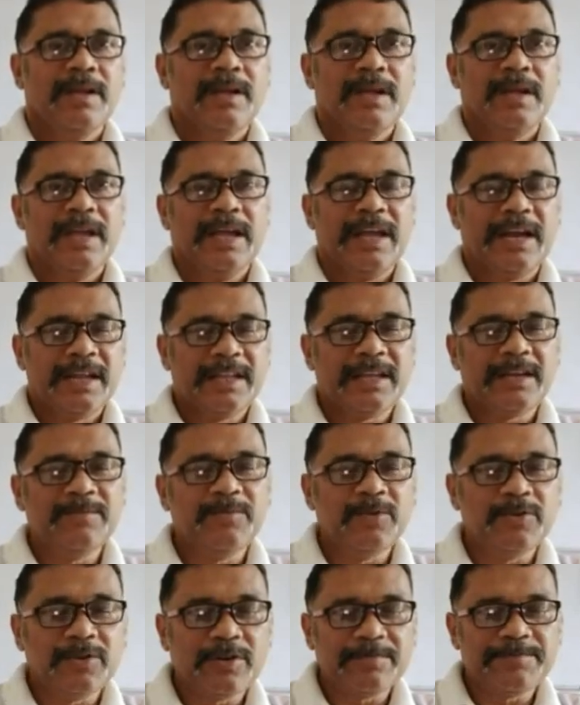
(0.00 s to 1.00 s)
Another
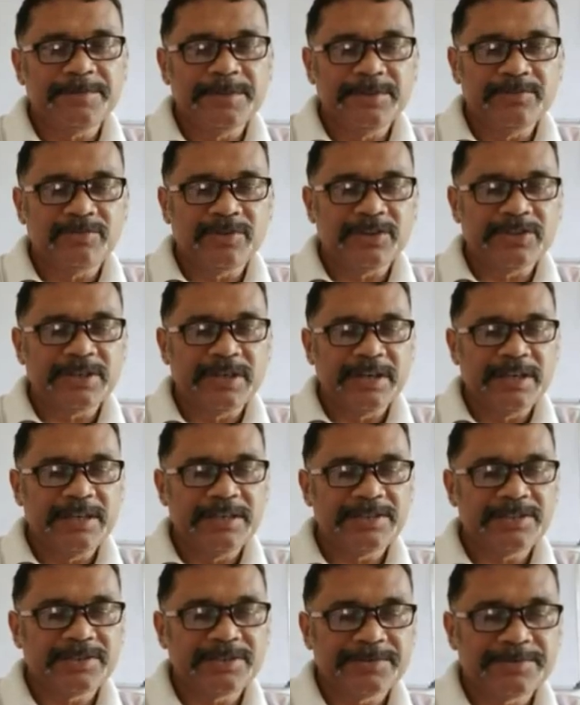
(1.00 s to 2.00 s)
mode of nutrition
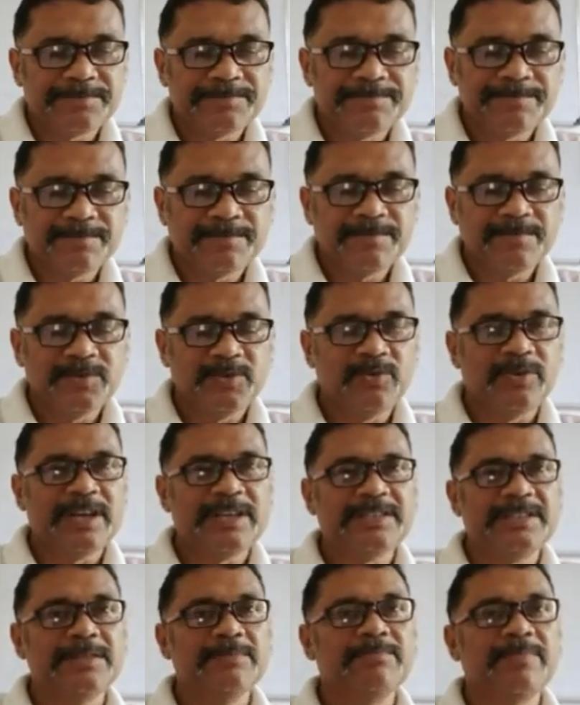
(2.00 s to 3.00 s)
is known as
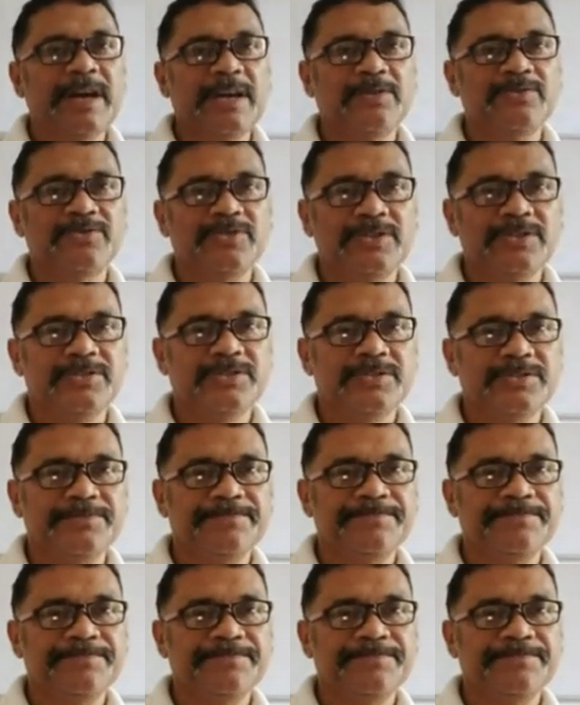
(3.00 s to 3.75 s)
symbiosis.